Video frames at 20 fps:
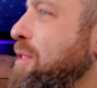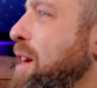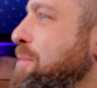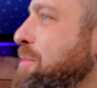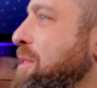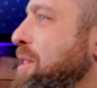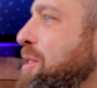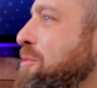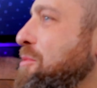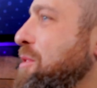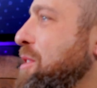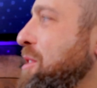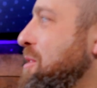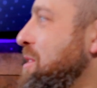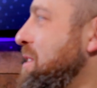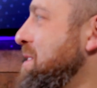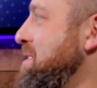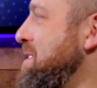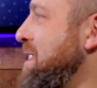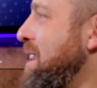wrapped in a
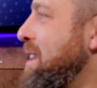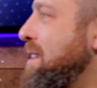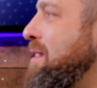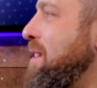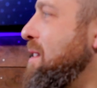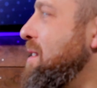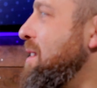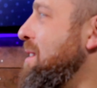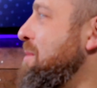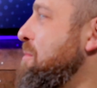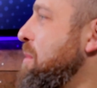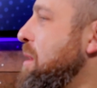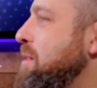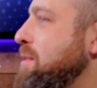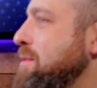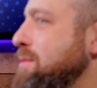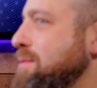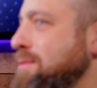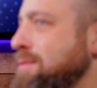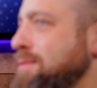riddle inside an enigma.
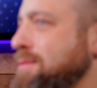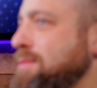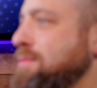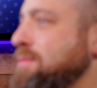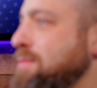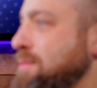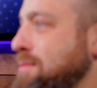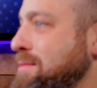It is